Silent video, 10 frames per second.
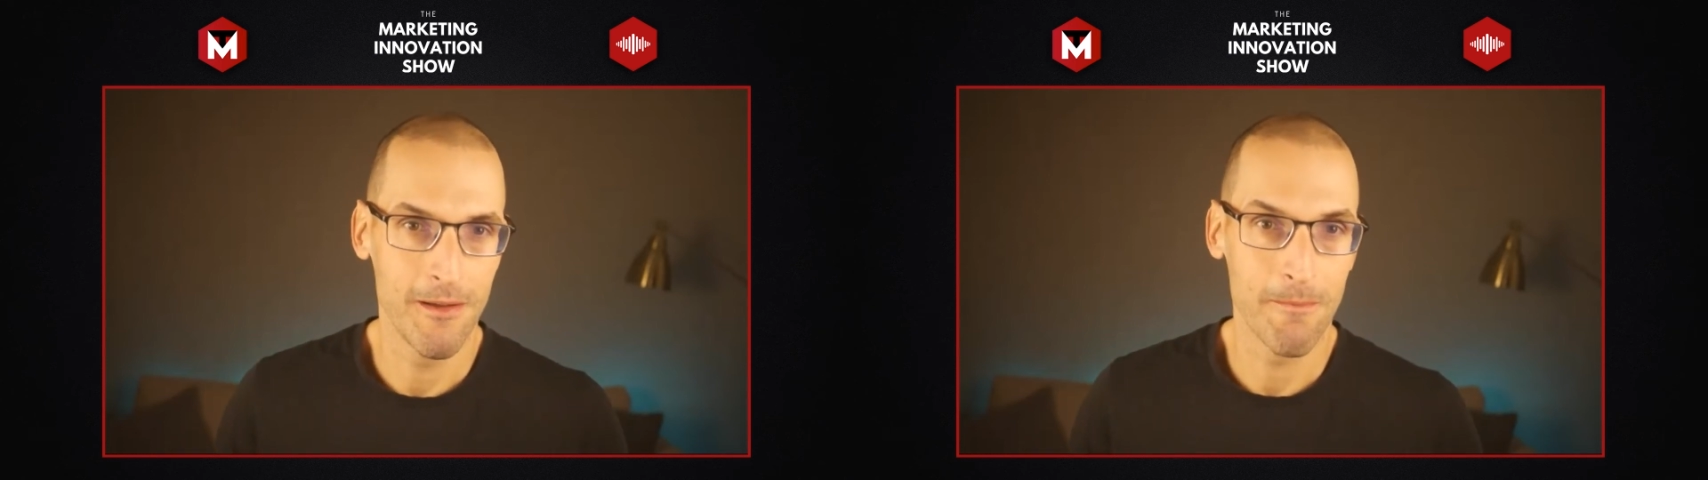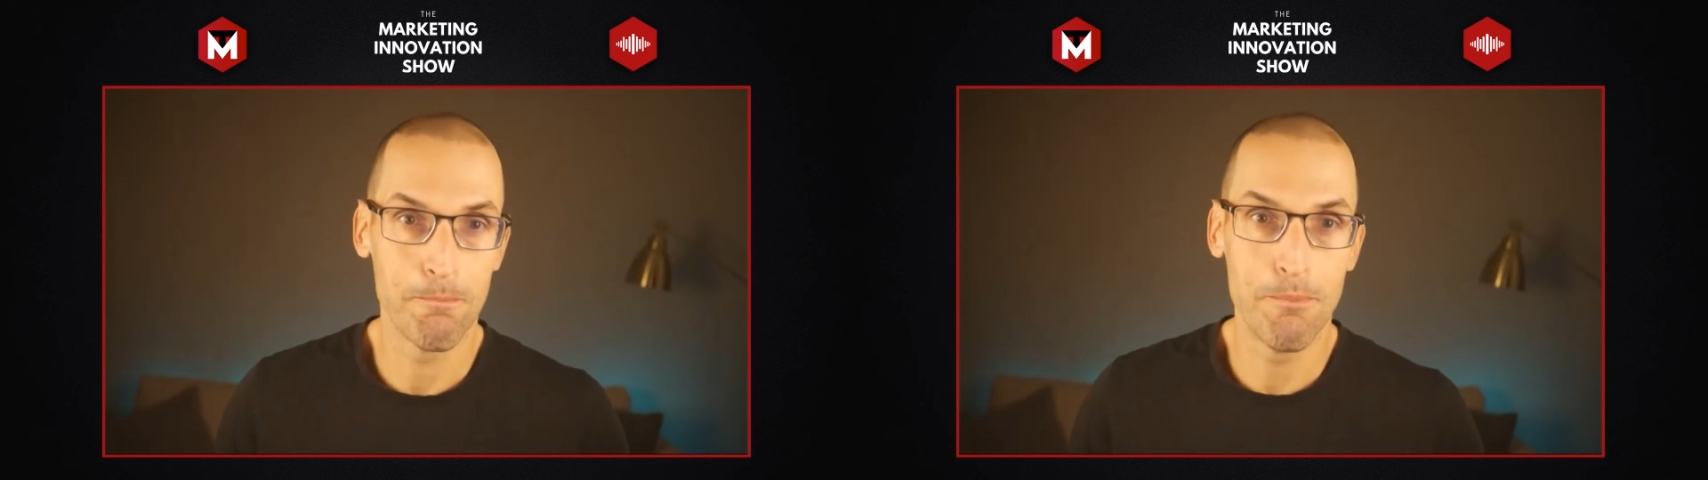
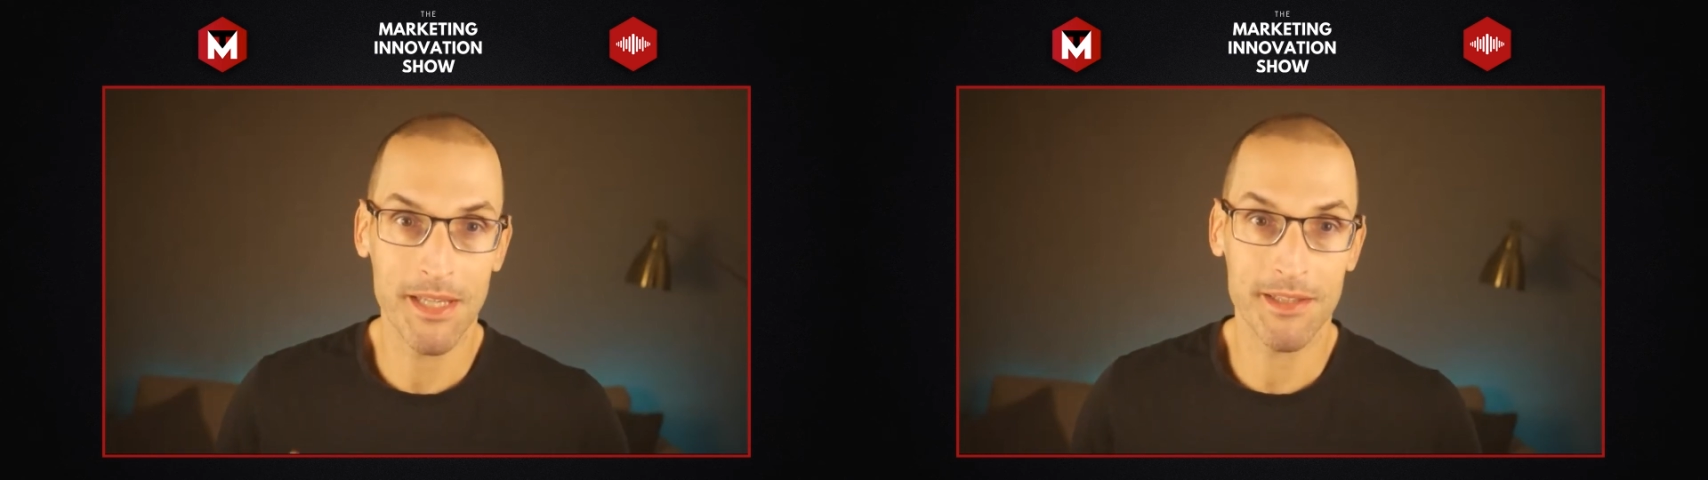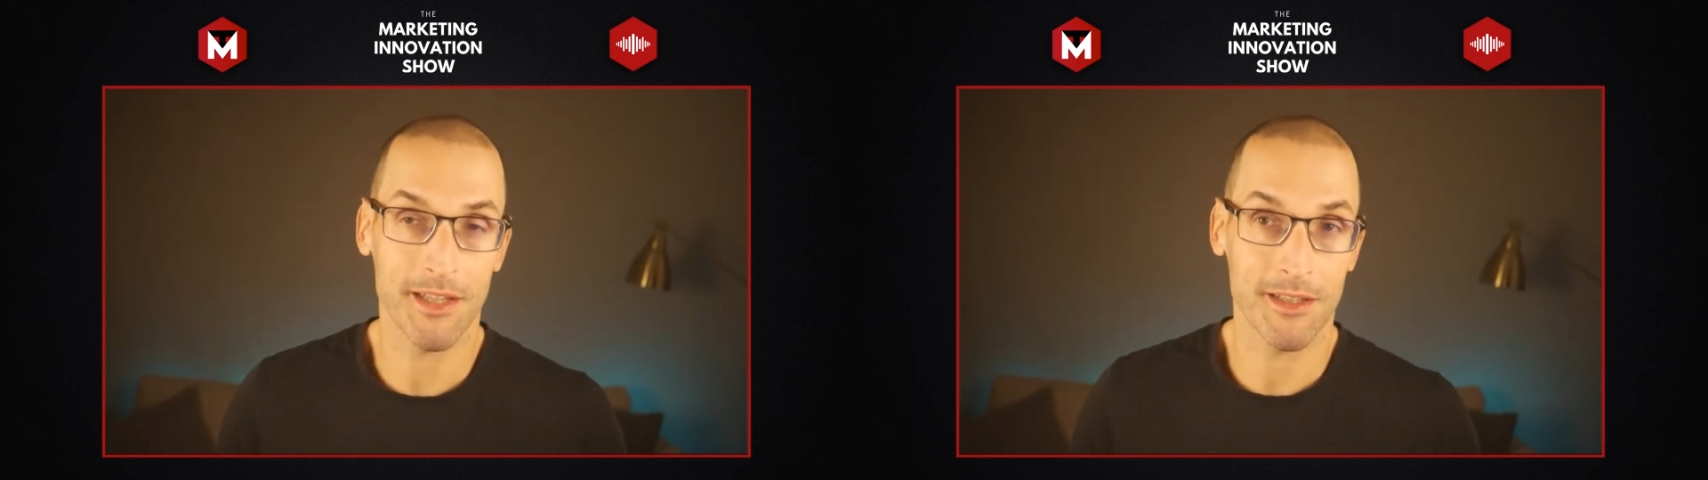
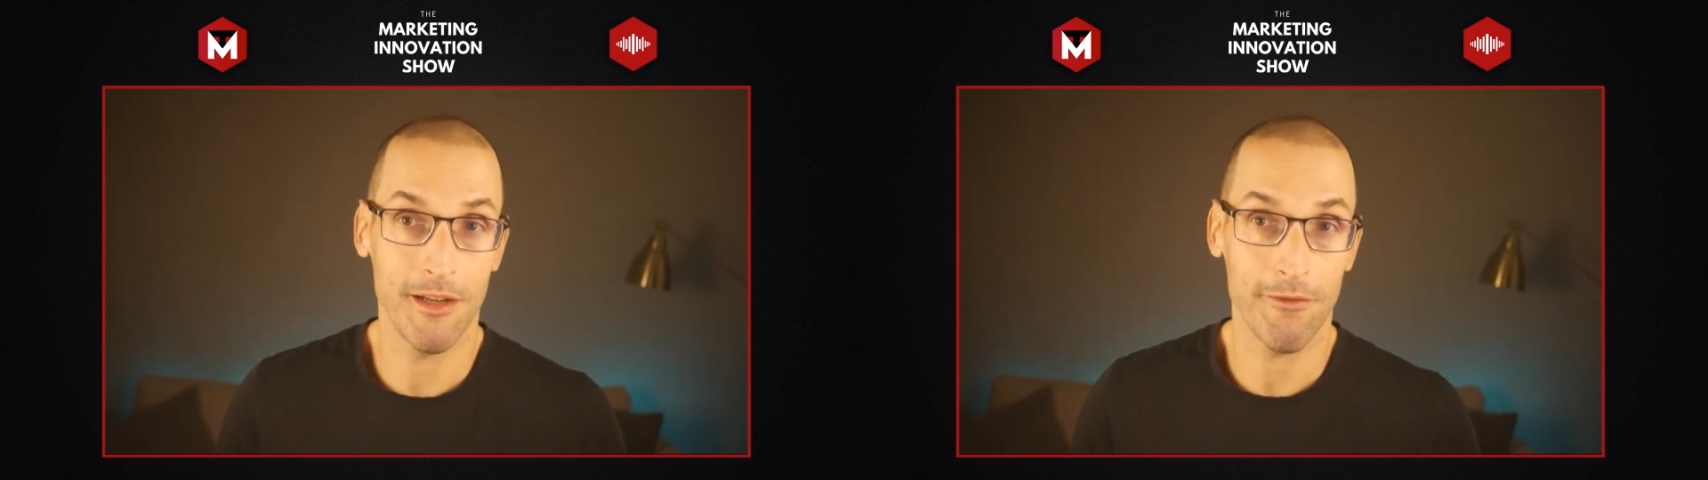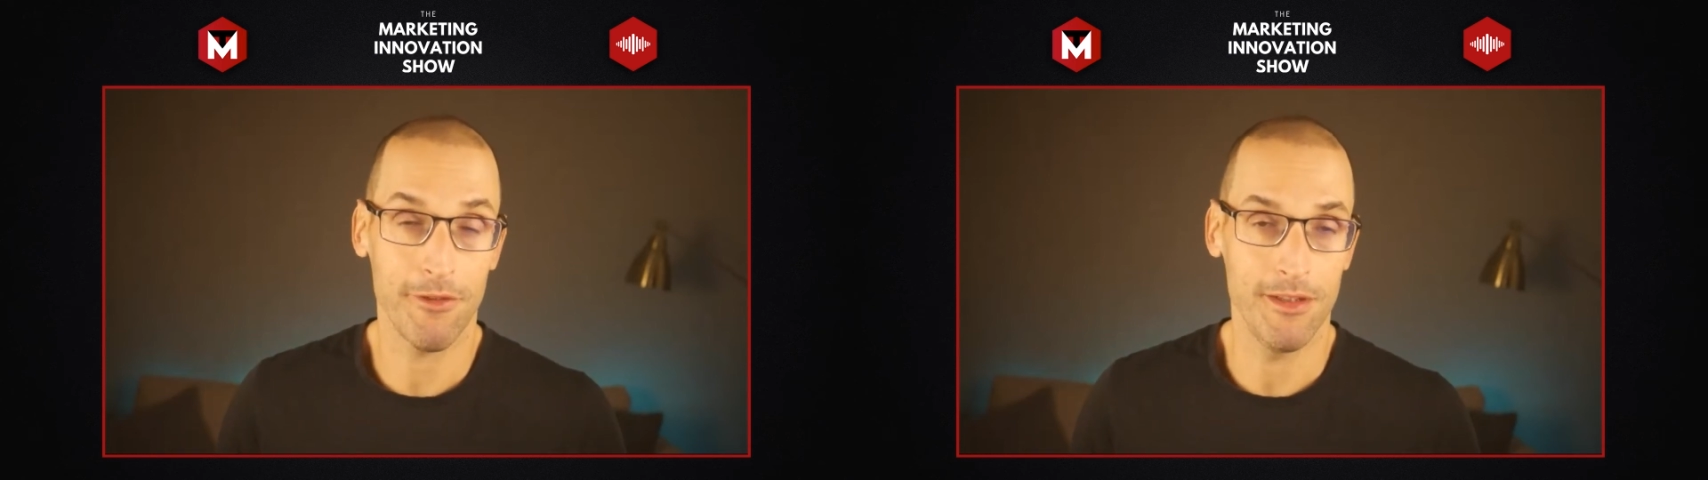basic
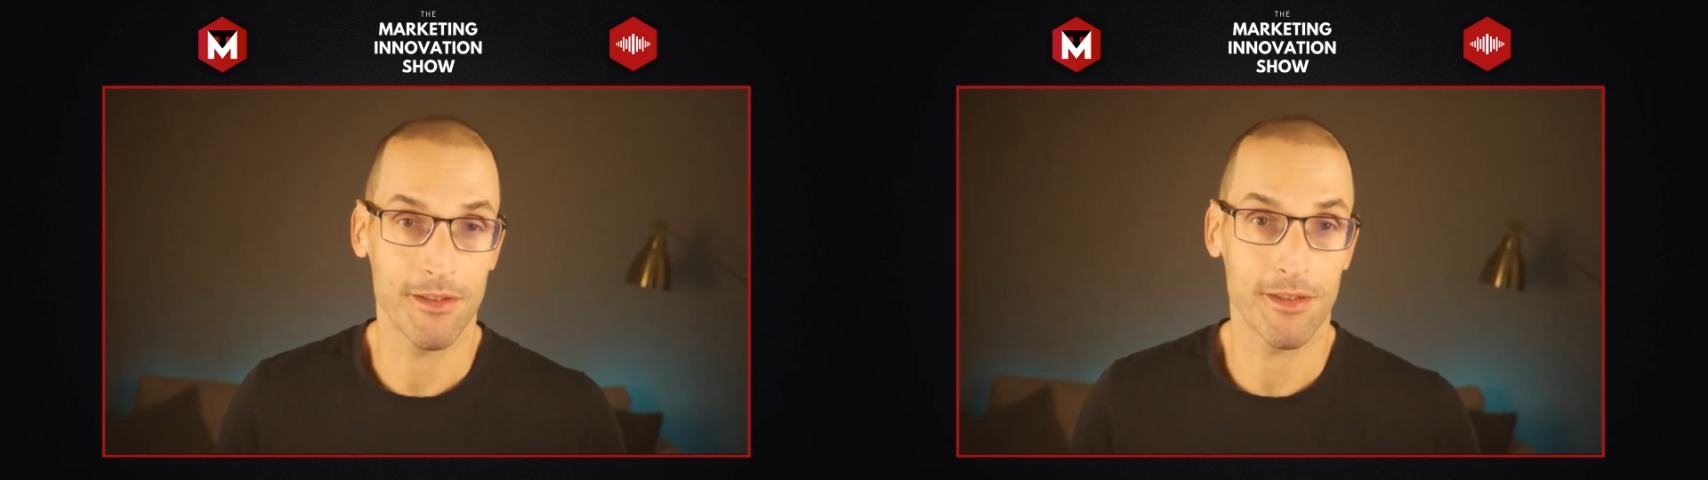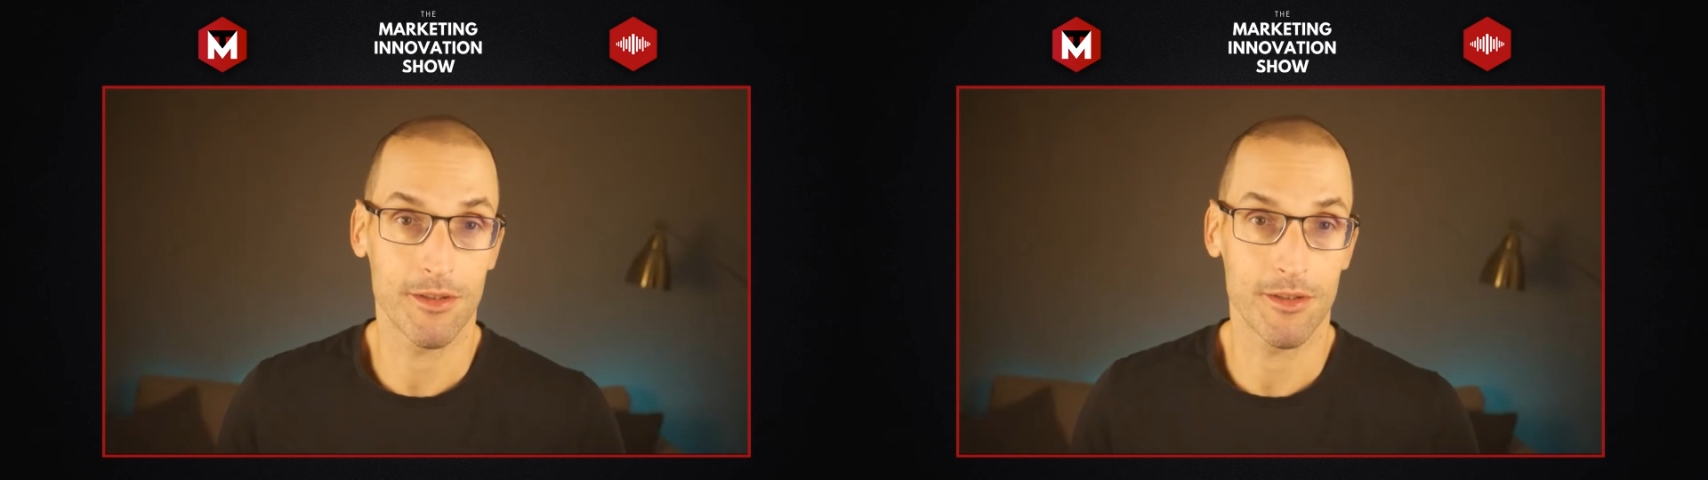difference.